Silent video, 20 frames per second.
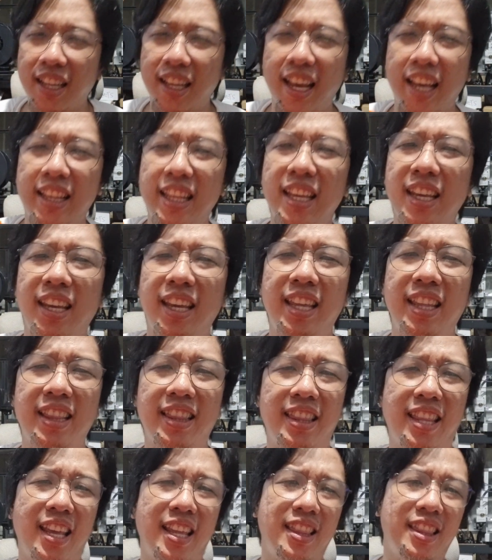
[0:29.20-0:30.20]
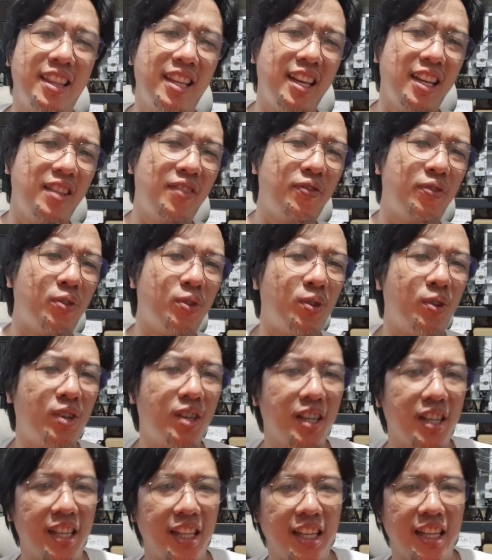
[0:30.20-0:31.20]
I think, intended
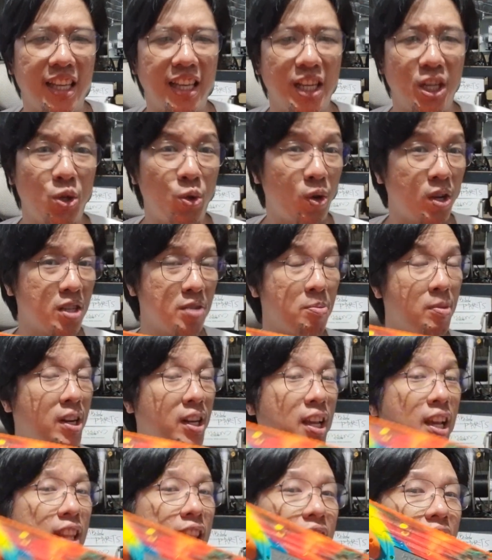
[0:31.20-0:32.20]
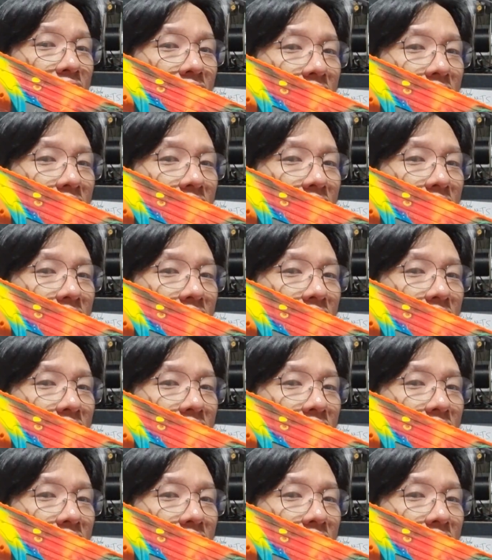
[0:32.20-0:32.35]
for the US market